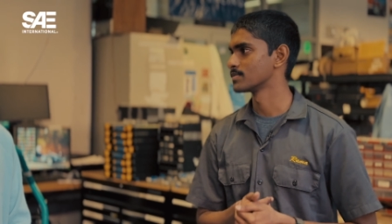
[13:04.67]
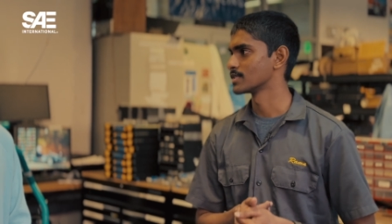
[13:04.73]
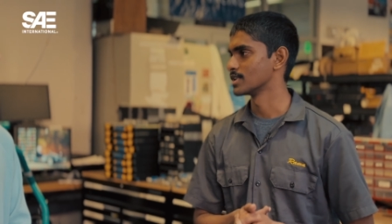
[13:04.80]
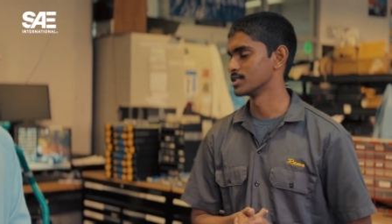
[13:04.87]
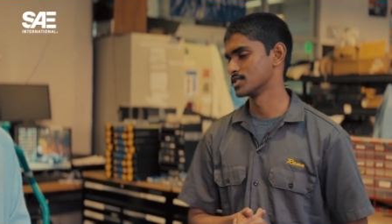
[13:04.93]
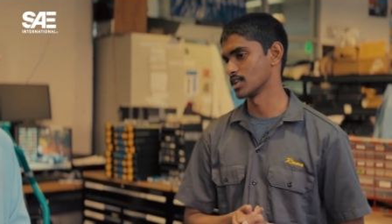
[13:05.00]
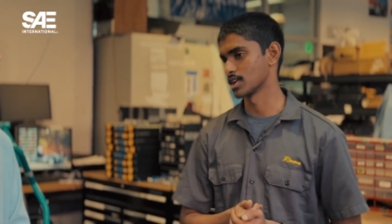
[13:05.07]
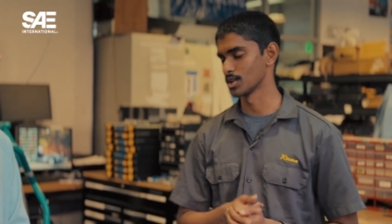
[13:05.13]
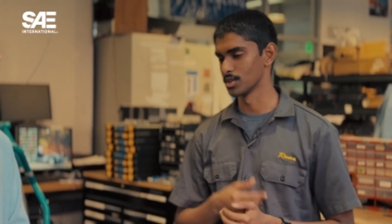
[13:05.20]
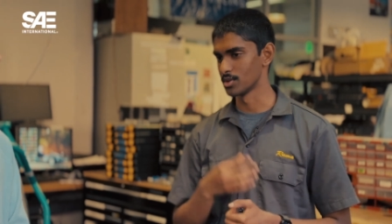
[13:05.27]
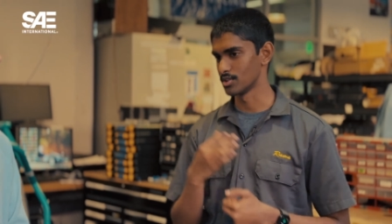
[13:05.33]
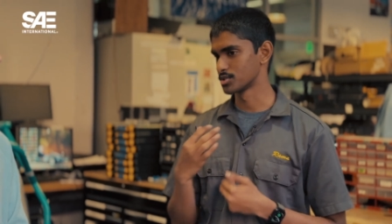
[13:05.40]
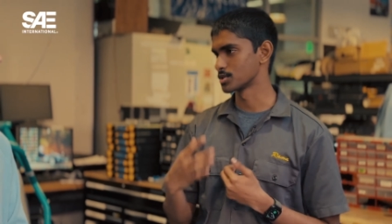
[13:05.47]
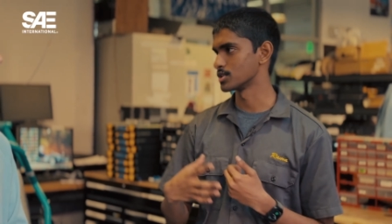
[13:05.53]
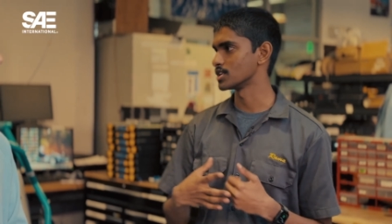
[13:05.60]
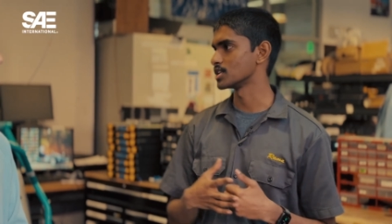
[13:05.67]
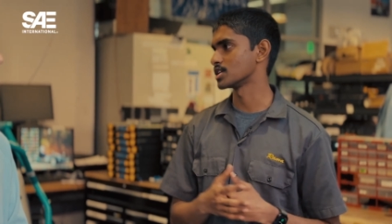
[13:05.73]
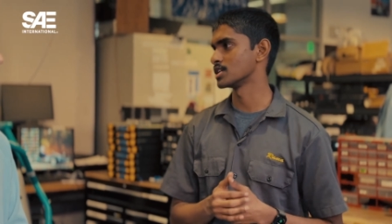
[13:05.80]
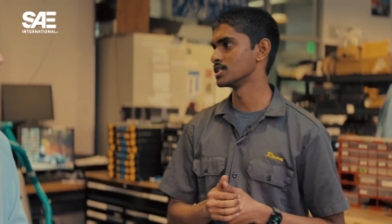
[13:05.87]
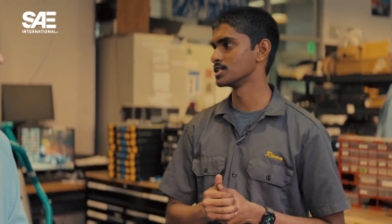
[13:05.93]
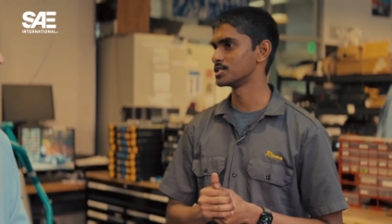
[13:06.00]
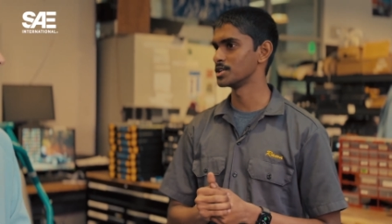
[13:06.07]
Mm-hmm. It's like a little
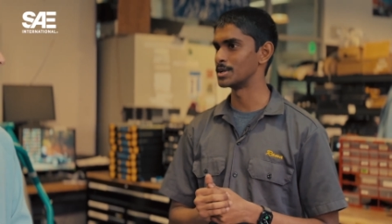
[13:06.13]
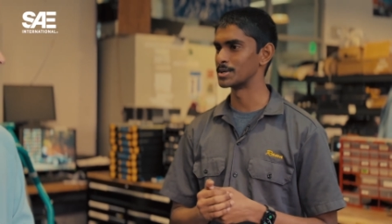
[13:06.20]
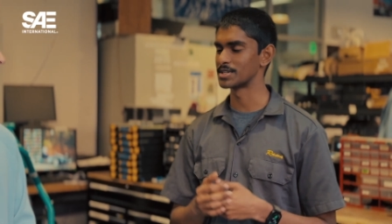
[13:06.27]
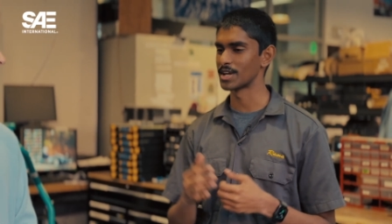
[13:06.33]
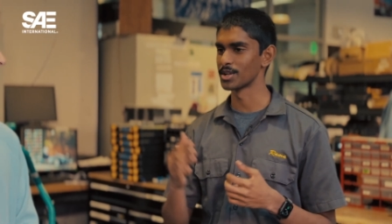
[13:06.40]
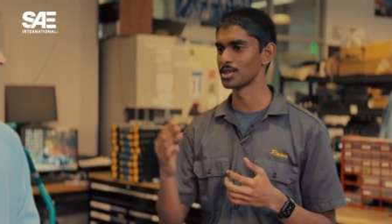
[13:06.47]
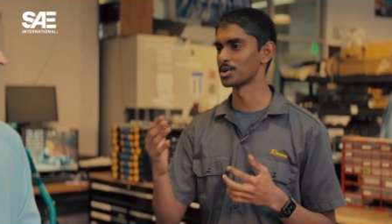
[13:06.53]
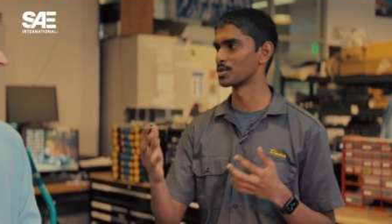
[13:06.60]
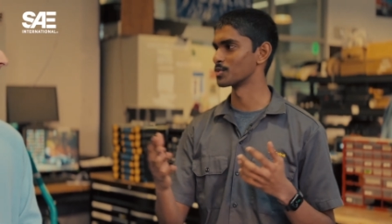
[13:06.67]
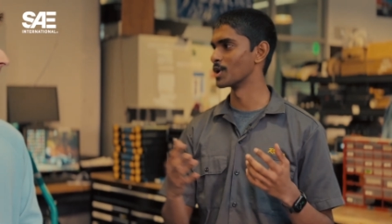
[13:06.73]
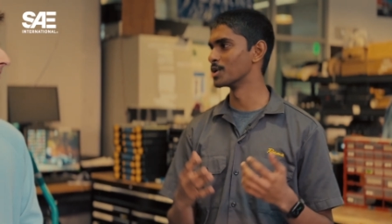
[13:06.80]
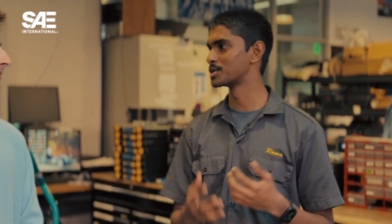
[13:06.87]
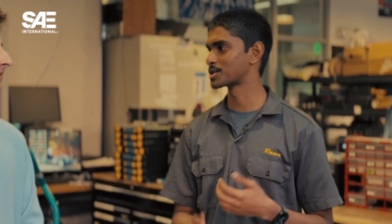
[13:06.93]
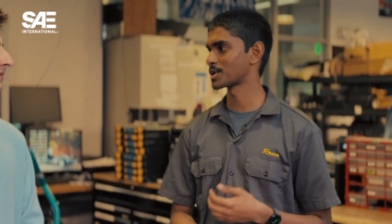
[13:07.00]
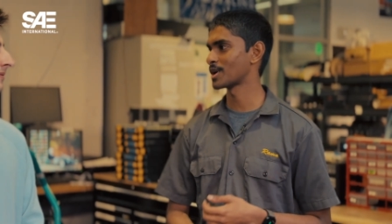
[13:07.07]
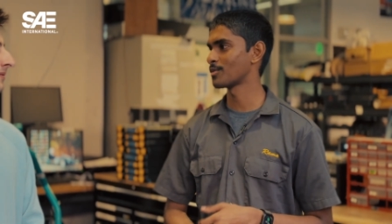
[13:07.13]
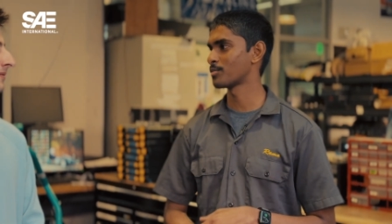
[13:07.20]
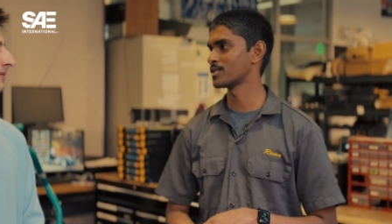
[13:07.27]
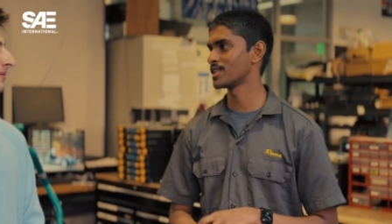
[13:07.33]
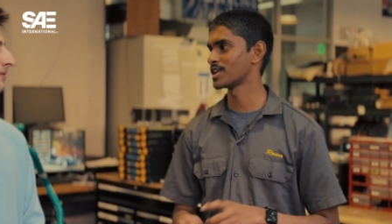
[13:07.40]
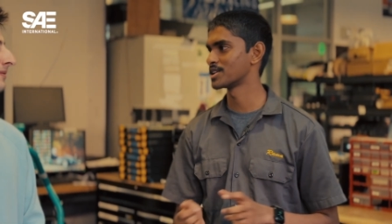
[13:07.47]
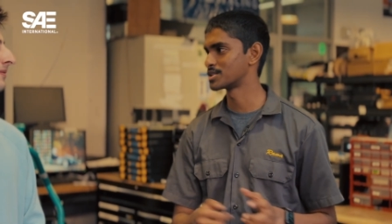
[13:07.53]
tradition. The seniors get a little road trip
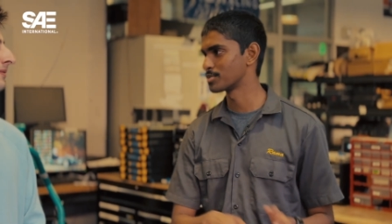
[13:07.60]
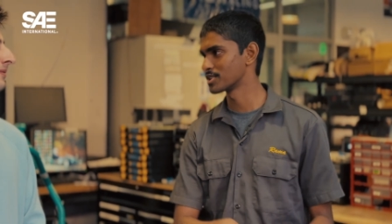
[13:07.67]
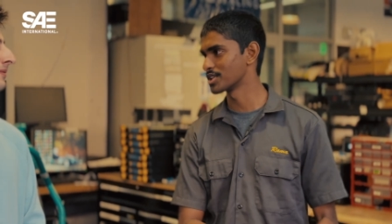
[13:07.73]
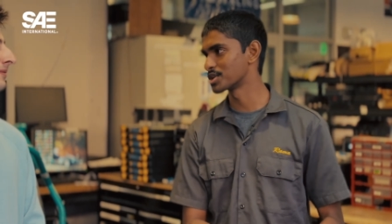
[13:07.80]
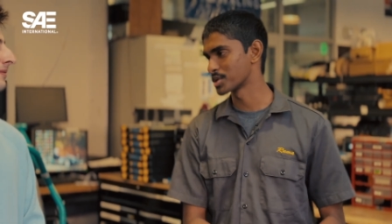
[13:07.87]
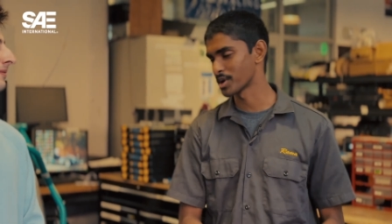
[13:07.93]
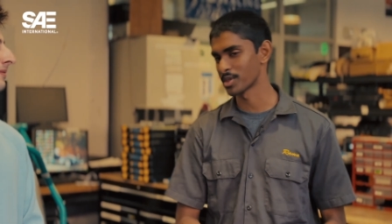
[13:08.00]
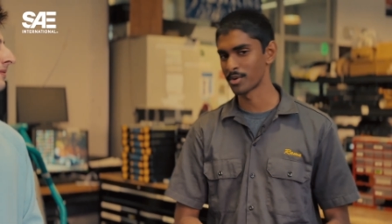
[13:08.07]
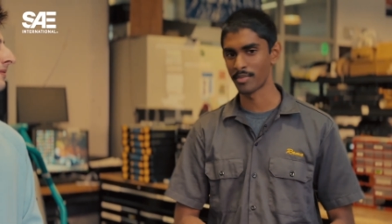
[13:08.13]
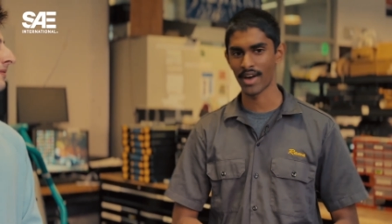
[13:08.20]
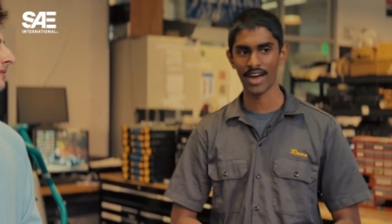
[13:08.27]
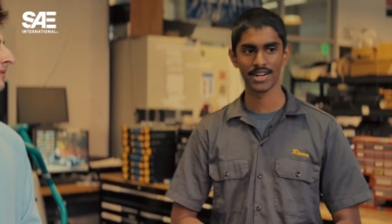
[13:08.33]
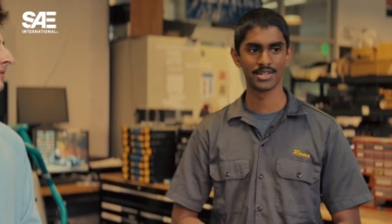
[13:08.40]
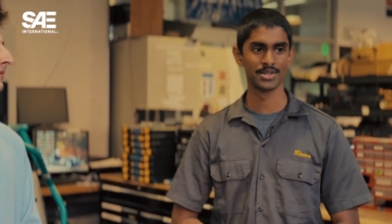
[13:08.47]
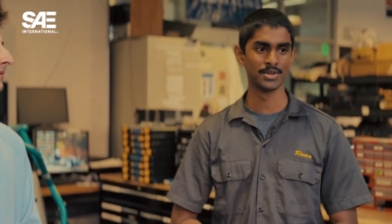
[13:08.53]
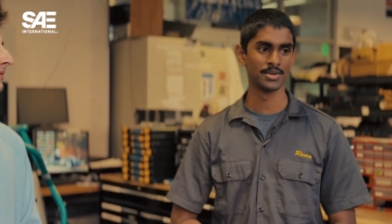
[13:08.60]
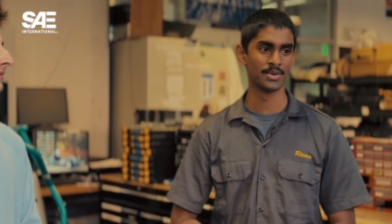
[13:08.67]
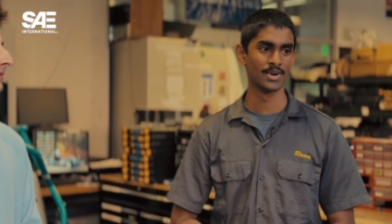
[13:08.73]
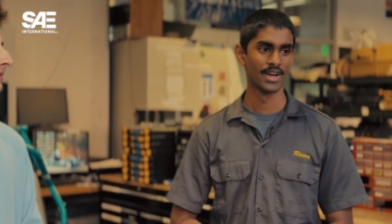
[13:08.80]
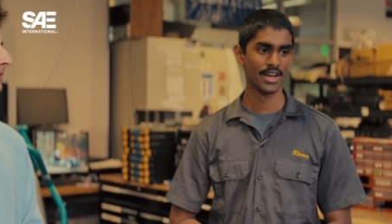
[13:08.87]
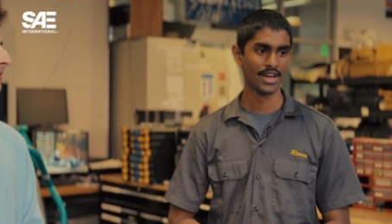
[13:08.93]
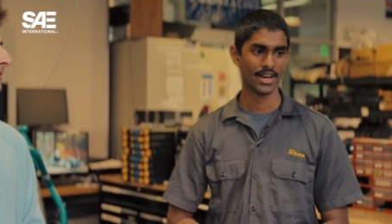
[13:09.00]
and they get to bring the trailer back
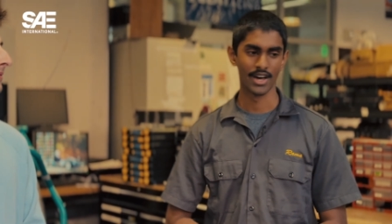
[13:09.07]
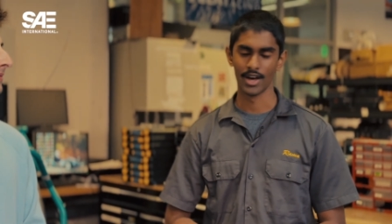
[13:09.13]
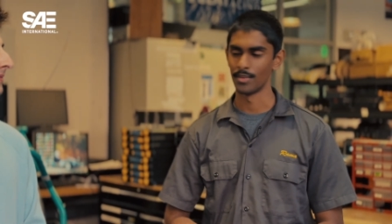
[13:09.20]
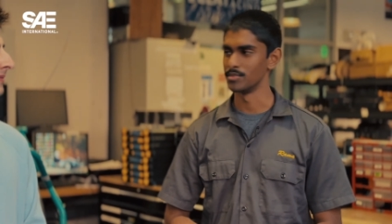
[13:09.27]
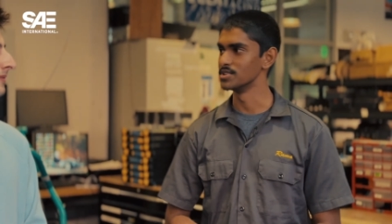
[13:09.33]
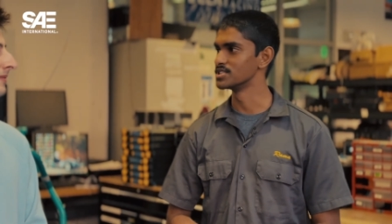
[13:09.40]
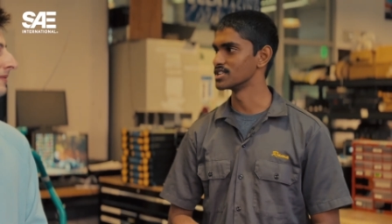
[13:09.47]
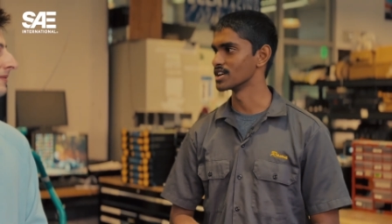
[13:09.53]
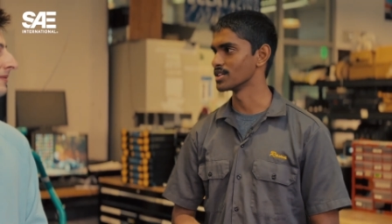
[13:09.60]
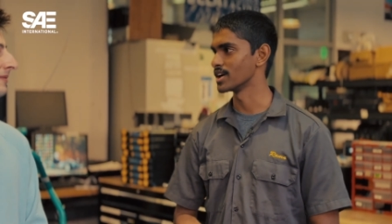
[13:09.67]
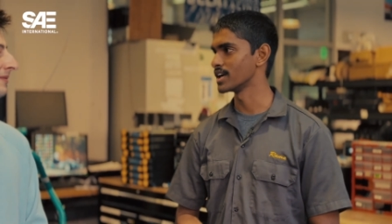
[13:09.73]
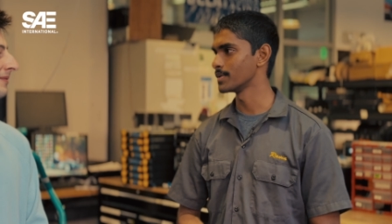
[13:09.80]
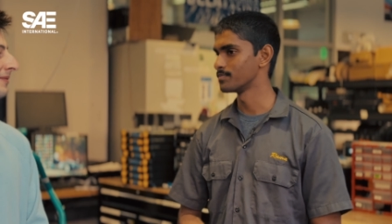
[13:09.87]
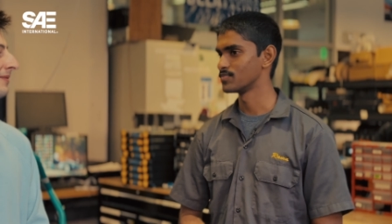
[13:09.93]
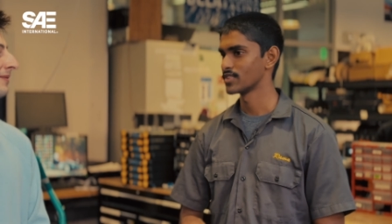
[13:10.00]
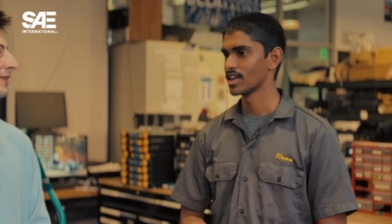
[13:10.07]
to um, UCLA.